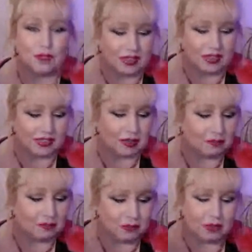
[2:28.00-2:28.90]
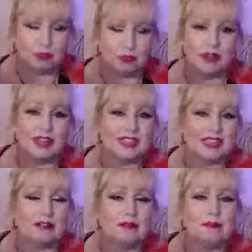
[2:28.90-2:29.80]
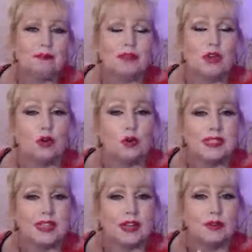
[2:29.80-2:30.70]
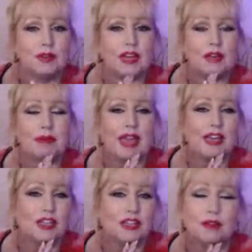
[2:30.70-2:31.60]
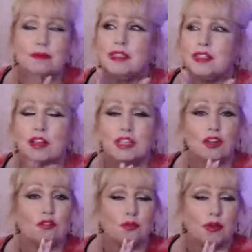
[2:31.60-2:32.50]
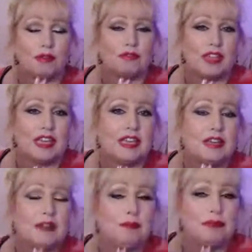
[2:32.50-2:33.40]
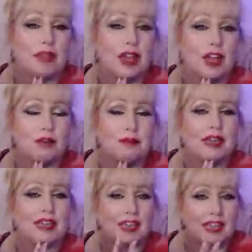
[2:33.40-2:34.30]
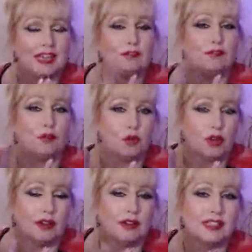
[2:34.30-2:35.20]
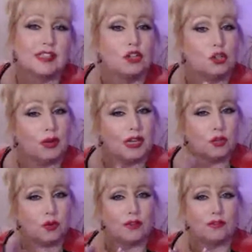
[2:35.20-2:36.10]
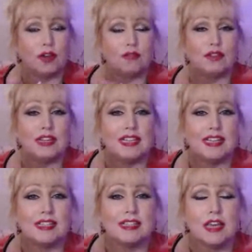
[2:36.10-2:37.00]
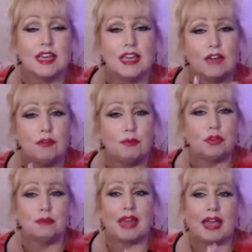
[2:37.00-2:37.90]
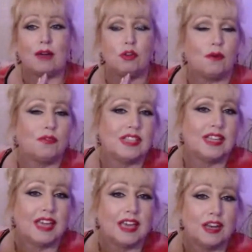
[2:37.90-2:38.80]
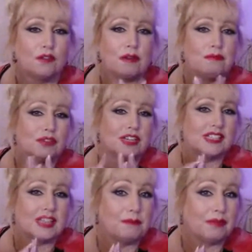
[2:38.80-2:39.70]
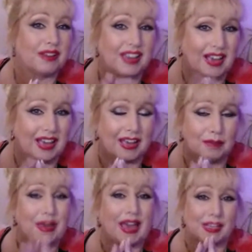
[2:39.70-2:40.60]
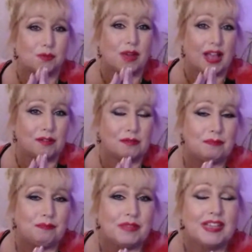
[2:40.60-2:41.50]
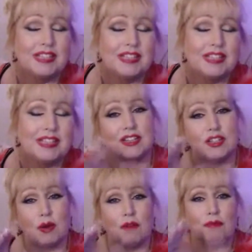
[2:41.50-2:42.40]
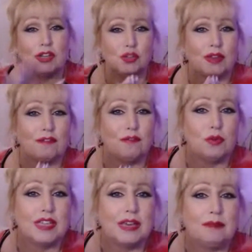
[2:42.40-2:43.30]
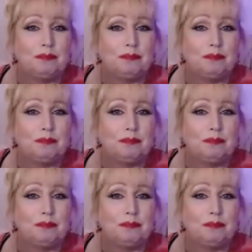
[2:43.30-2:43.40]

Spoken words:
I'm just putting it down. Also, starting off with the yearly forecast, so 2025 readings. If you book them now, you obviously get November and December as well. So instead of 12 months, you'll get 14.